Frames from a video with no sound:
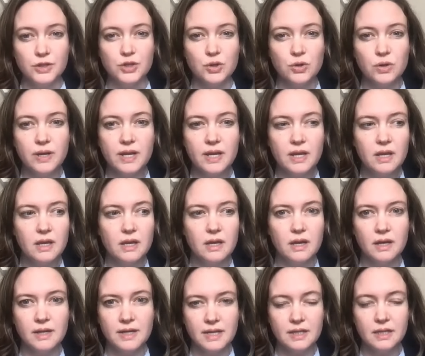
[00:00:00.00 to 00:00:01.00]
during
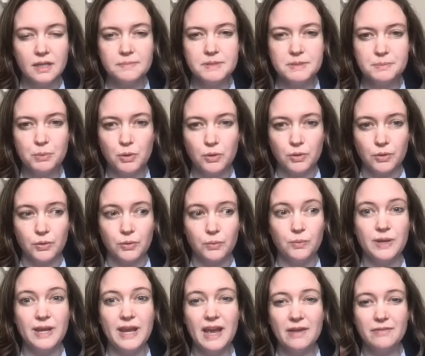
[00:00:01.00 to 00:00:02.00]
an eclipse portal,
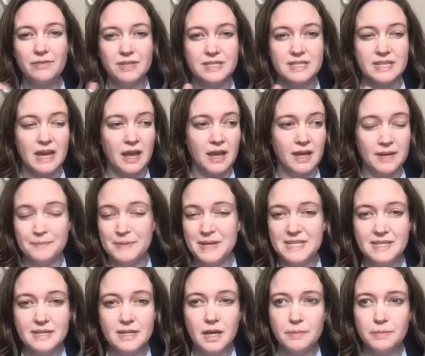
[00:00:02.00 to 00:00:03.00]
we have this
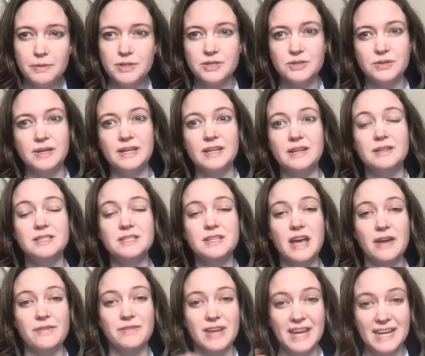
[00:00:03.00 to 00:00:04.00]
amazing opportunity to
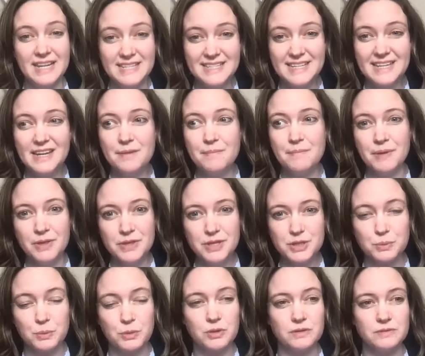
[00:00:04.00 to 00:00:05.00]
have 18
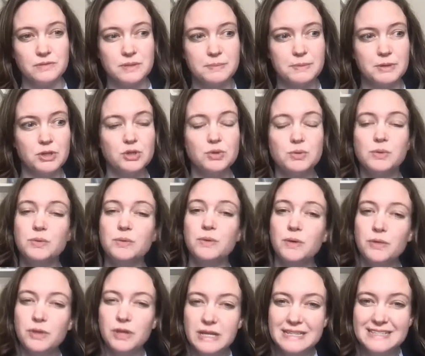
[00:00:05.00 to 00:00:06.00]
months worth of spiritual
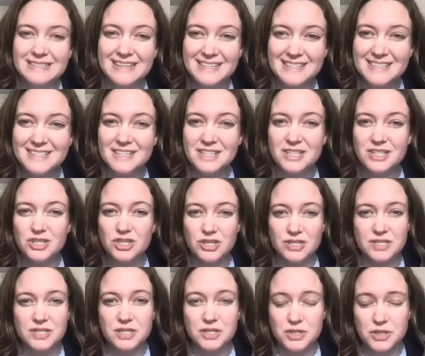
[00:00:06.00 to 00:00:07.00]
growth condensed into
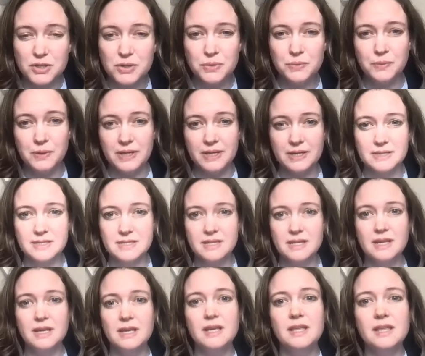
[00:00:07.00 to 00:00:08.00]
just two weeks.
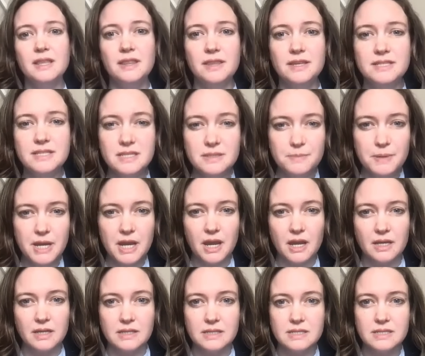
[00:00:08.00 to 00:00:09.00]
This is
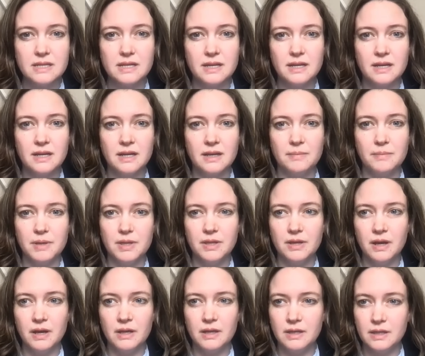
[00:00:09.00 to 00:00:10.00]
because um,
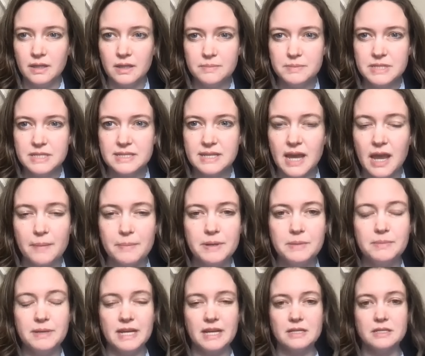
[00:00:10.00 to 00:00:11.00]
uh, eclipses
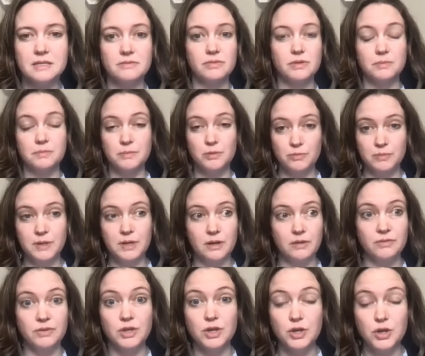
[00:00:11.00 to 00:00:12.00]
happen because of the movement
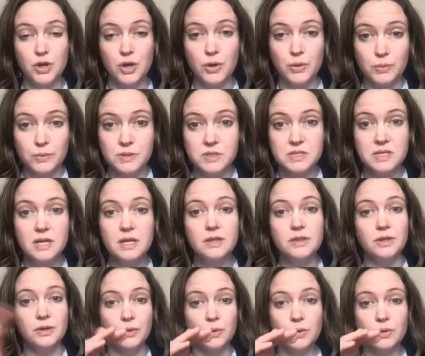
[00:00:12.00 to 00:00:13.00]
of the nodes,
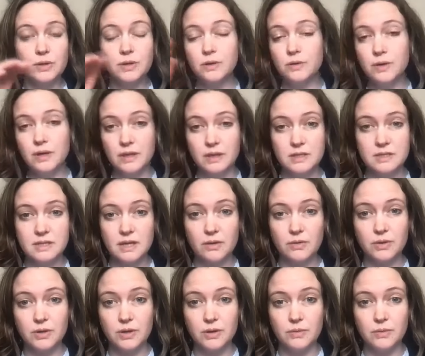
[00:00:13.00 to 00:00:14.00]
the north node and the
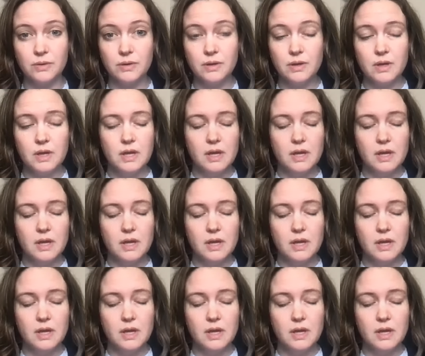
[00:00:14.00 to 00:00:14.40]
south node.